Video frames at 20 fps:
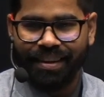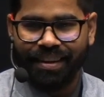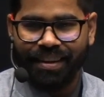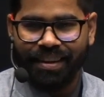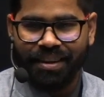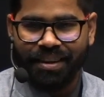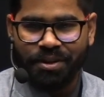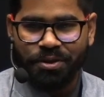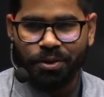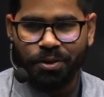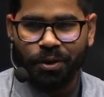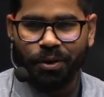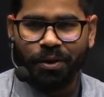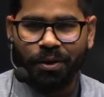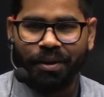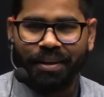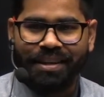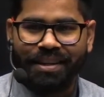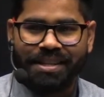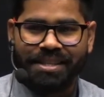
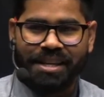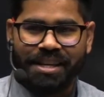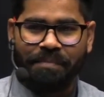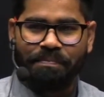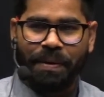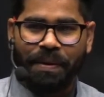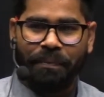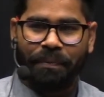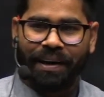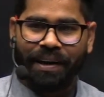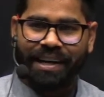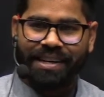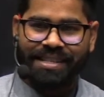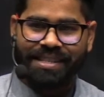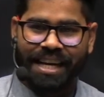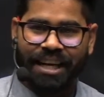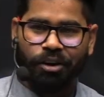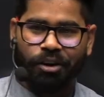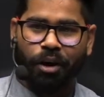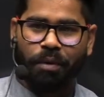So some people are
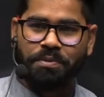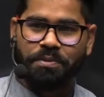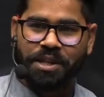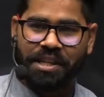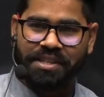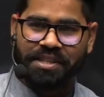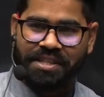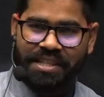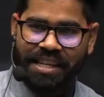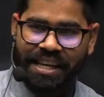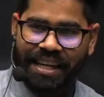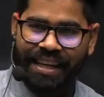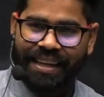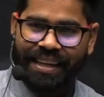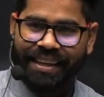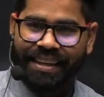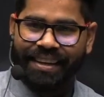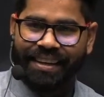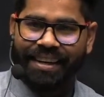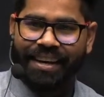saying option
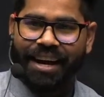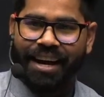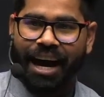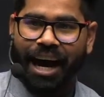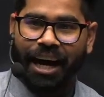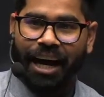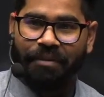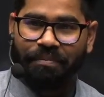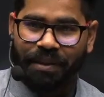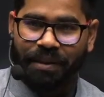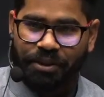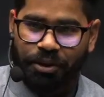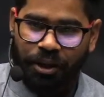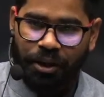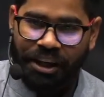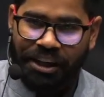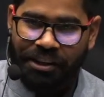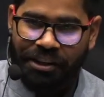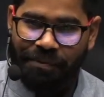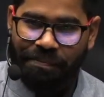C and
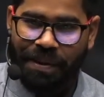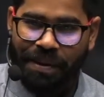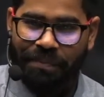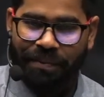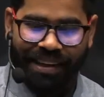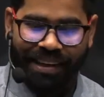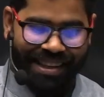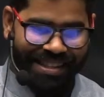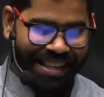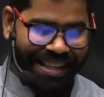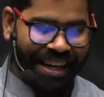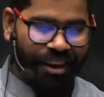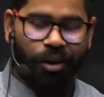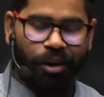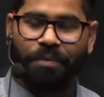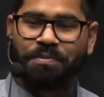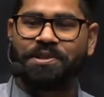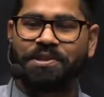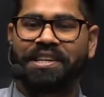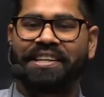majority of people are saying
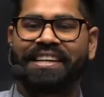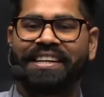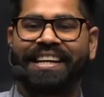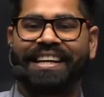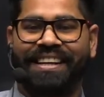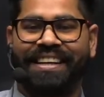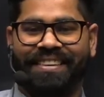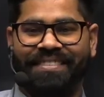option D.